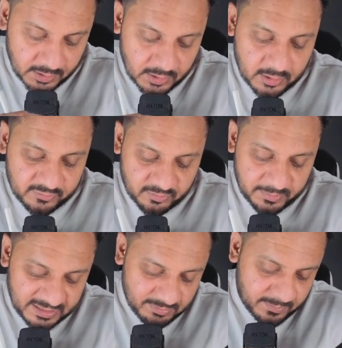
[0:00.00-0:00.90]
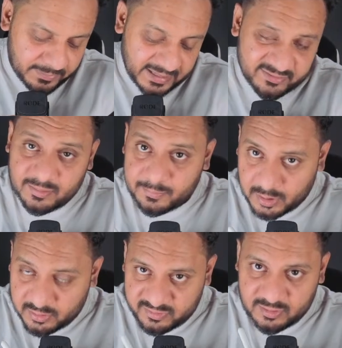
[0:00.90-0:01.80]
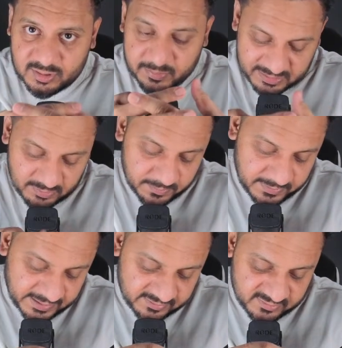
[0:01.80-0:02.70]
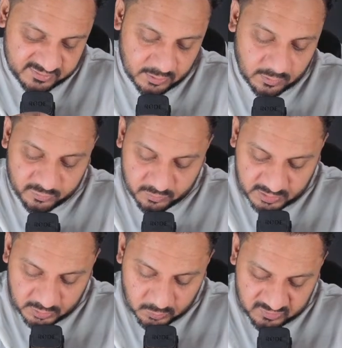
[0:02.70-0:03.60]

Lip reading: So minimum pricing policy, or the minimum prices can also be used,